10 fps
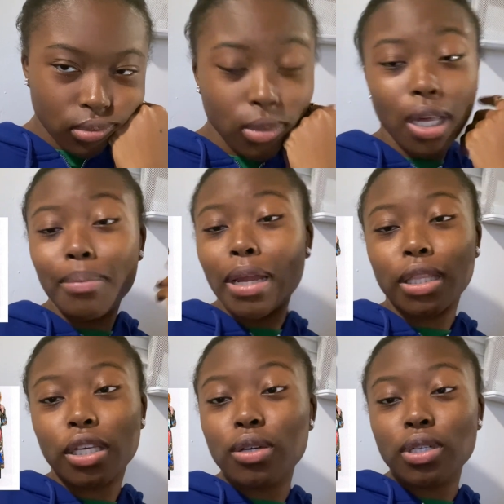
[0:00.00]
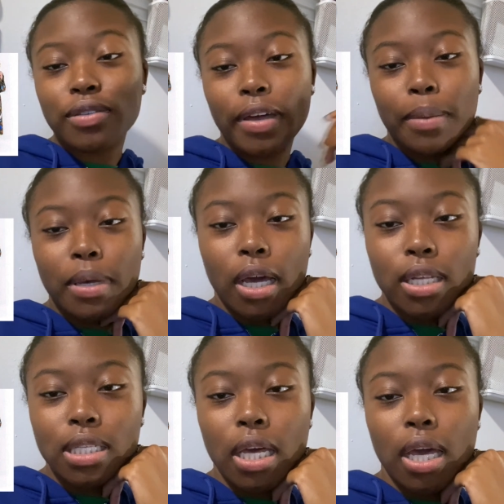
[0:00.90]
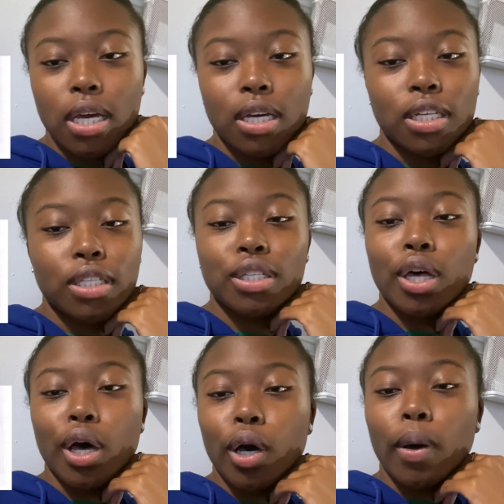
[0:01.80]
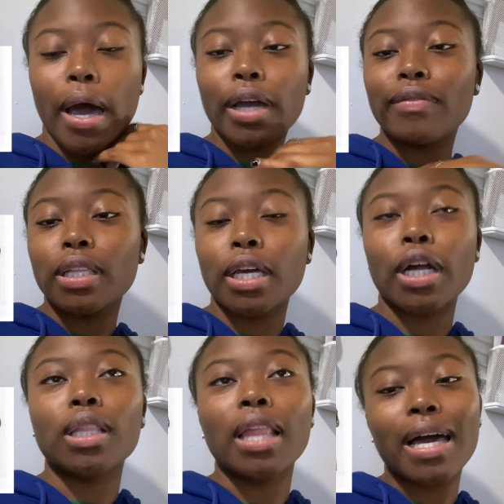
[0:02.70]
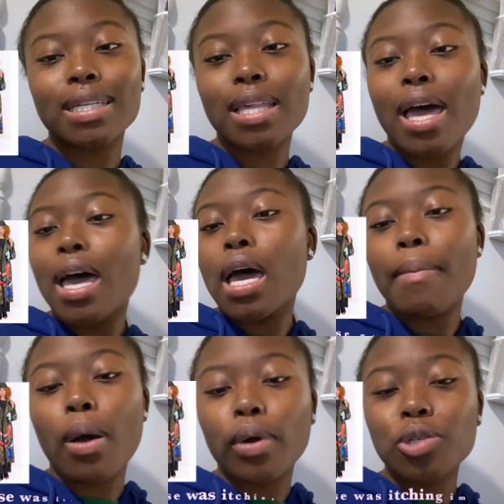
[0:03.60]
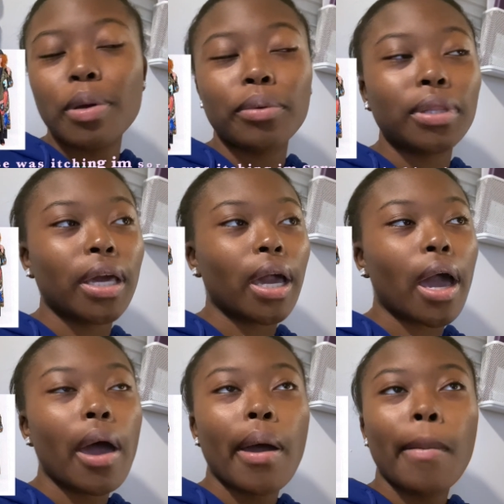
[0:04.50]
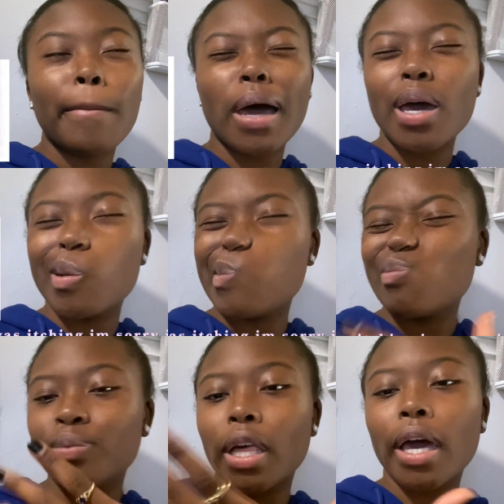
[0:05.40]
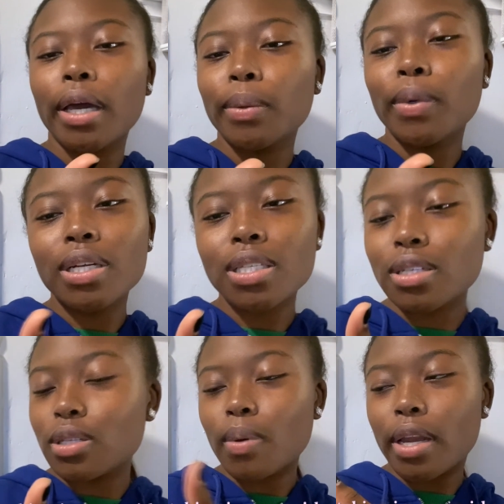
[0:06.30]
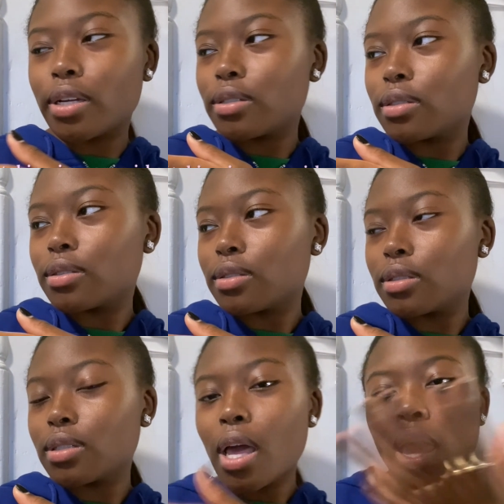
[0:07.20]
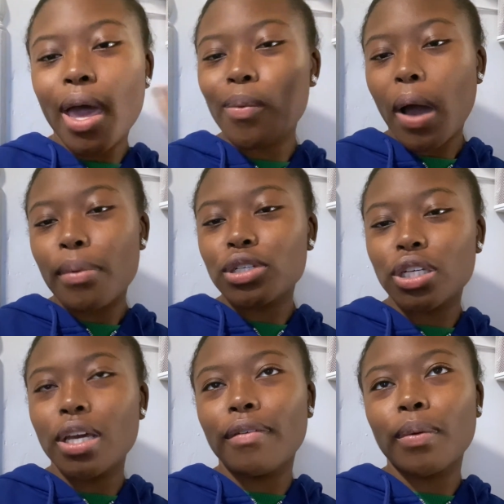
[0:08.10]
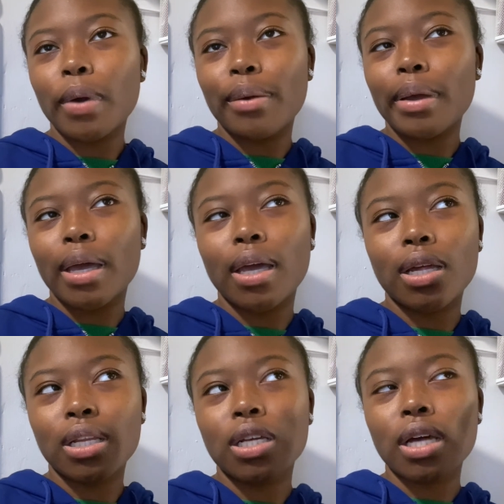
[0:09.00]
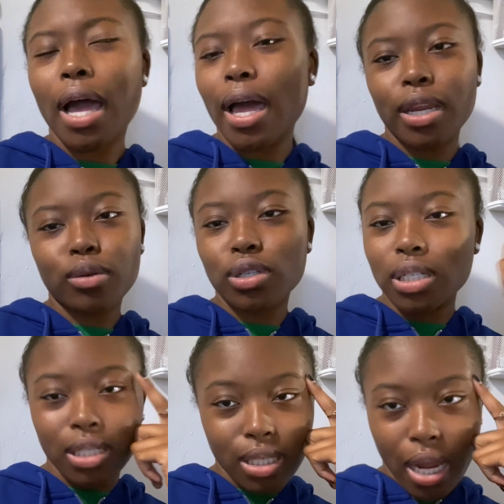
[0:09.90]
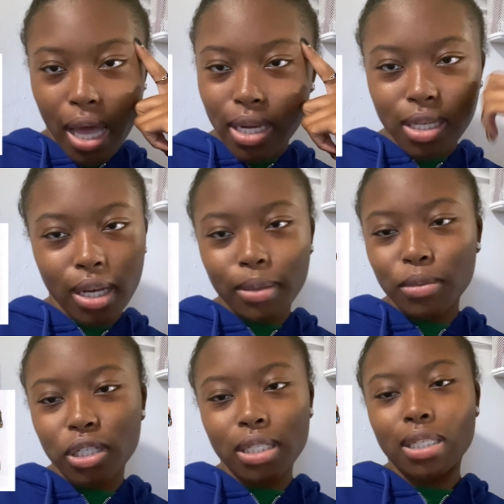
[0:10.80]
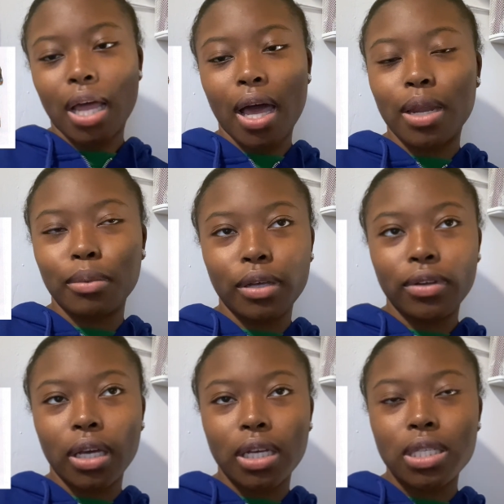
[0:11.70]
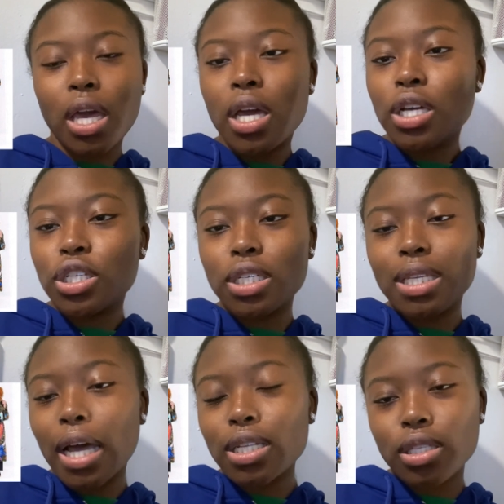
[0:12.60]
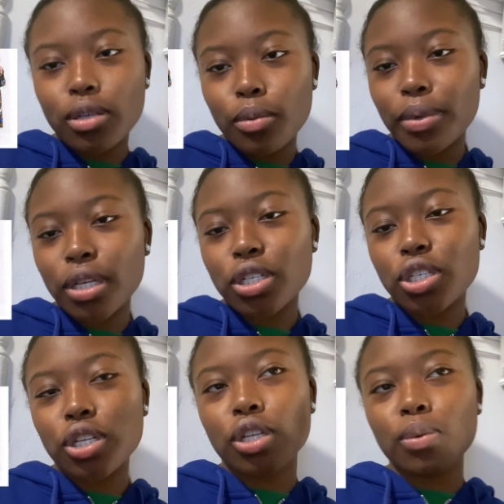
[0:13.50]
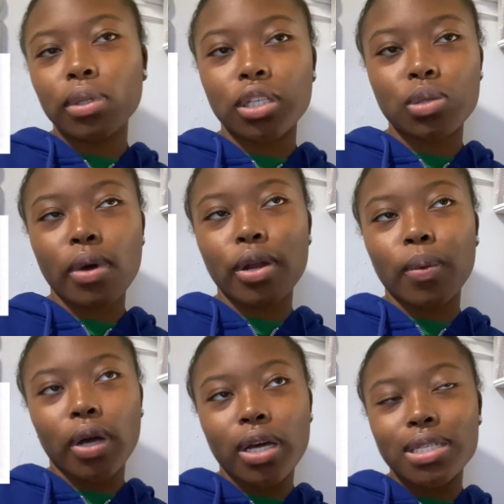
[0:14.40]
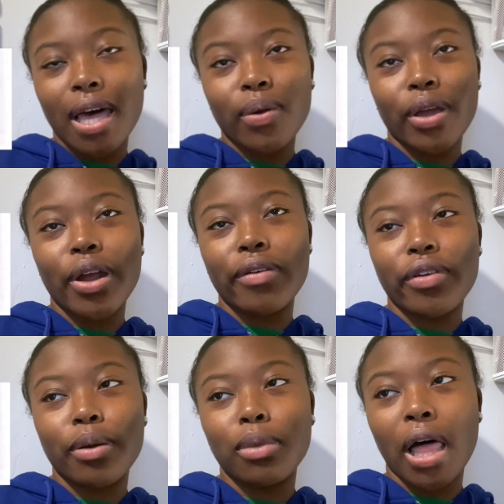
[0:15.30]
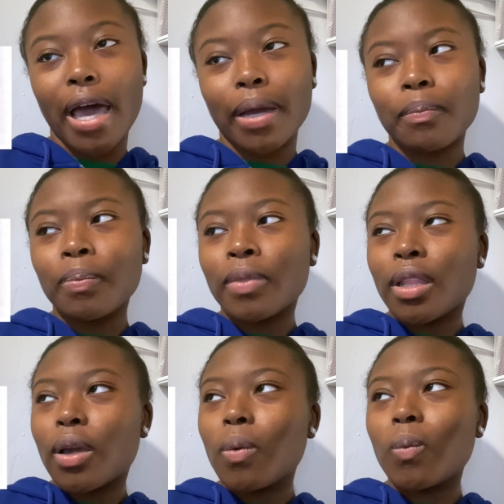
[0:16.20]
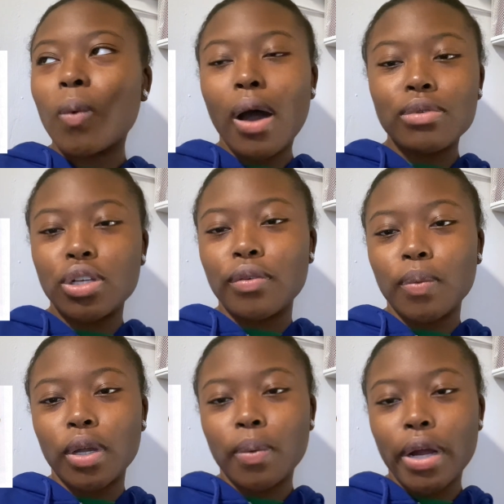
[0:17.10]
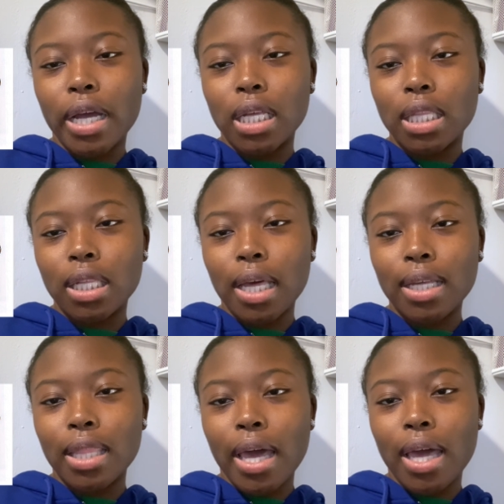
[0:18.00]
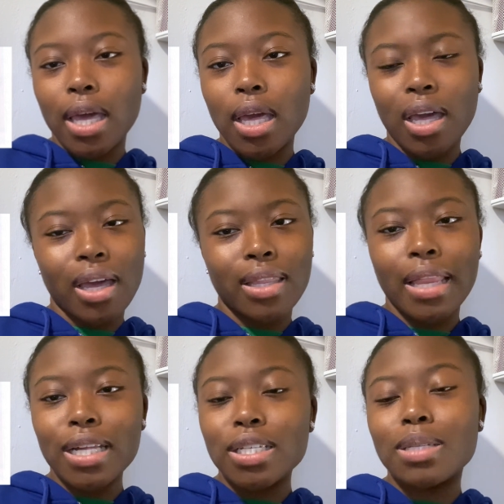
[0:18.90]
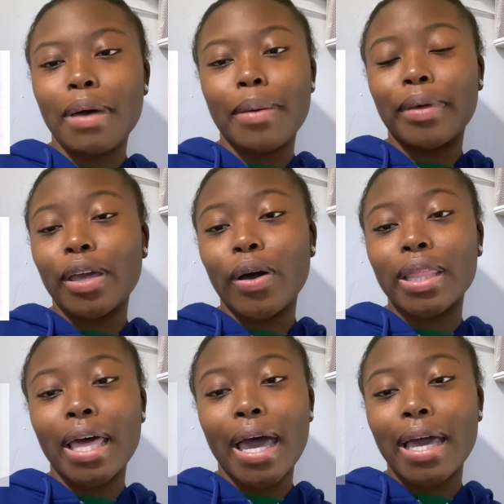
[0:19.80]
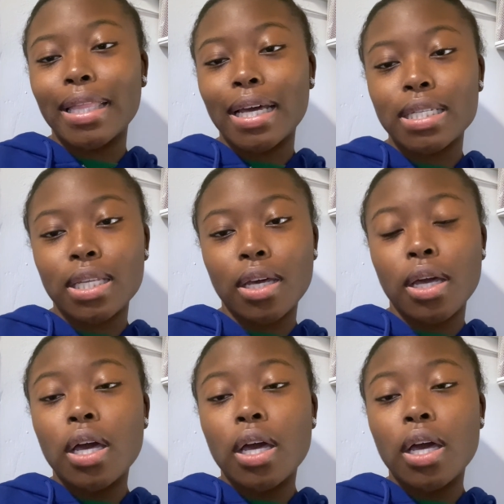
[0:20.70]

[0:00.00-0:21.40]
I'm not the hugest fan of Beyonce, so I could really care less about what people think. But like, what is this sweater? And why would she even wear it? And I know she's not dumb, she's not oblivious, she's not stupid. She knew what the sweater was. I don't care if you're black. Why would you even want to wear anything like that? And that's just my opinion on that, and that's it.